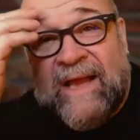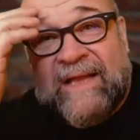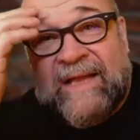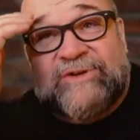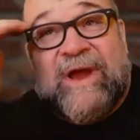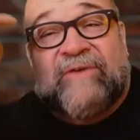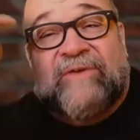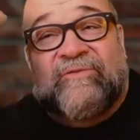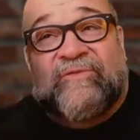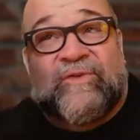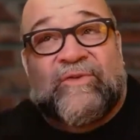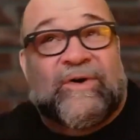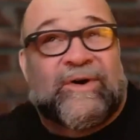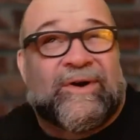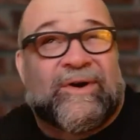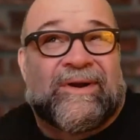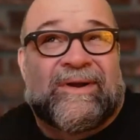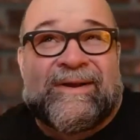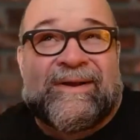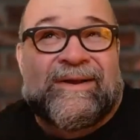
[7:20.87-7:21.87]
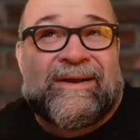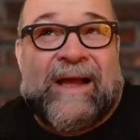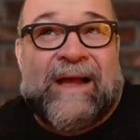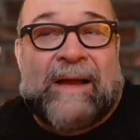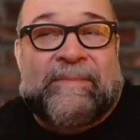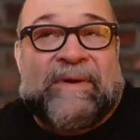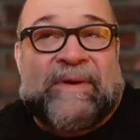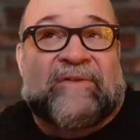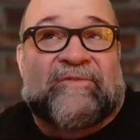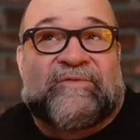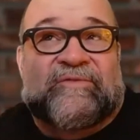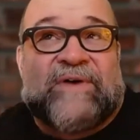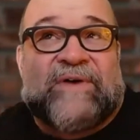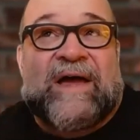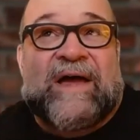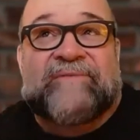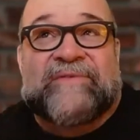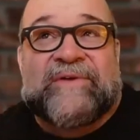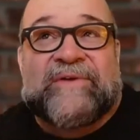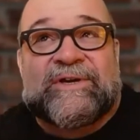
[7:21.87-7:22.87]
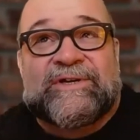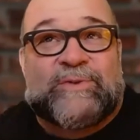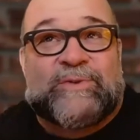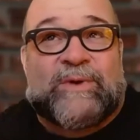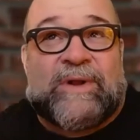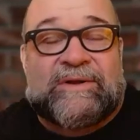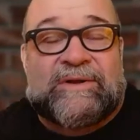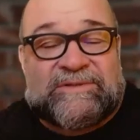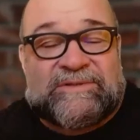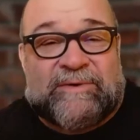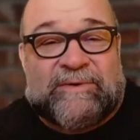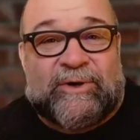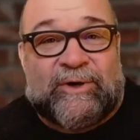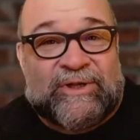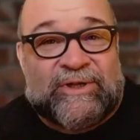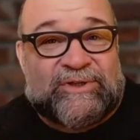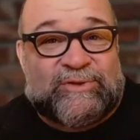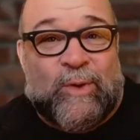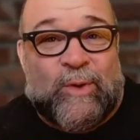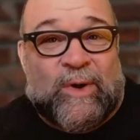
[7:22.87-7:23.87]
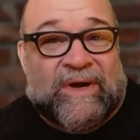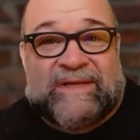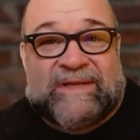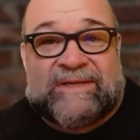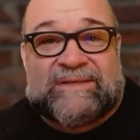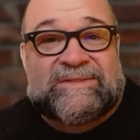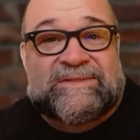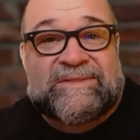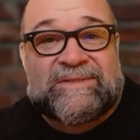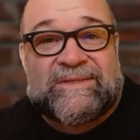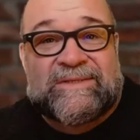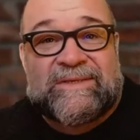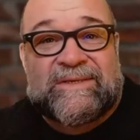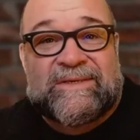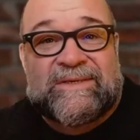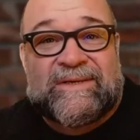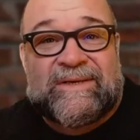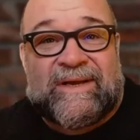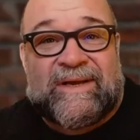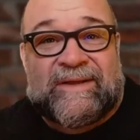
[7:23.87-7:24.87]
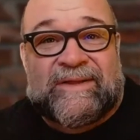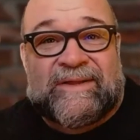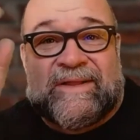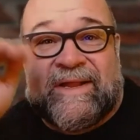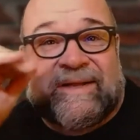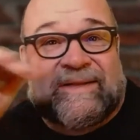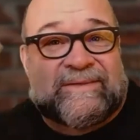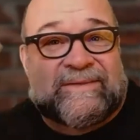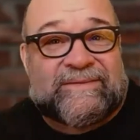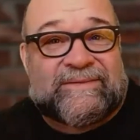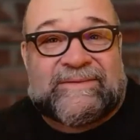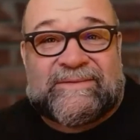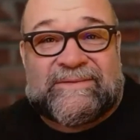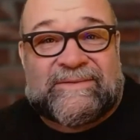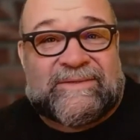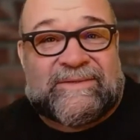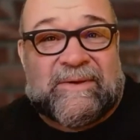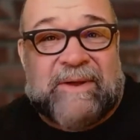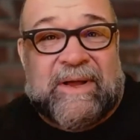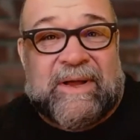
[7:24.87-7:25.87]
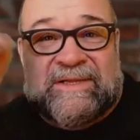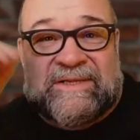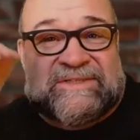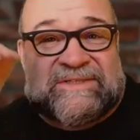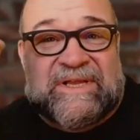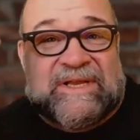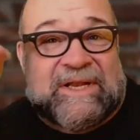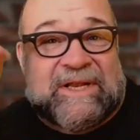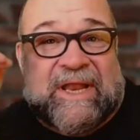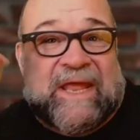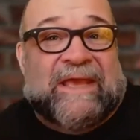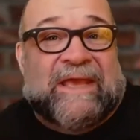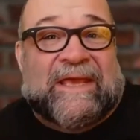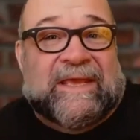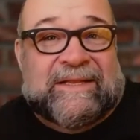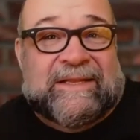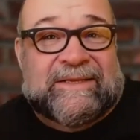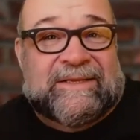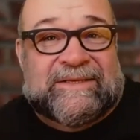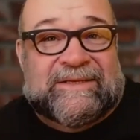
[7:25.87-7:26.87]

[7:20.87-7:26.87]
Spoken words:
drank for about 5 years when I was in my early 20s, and then I just didn't like it. I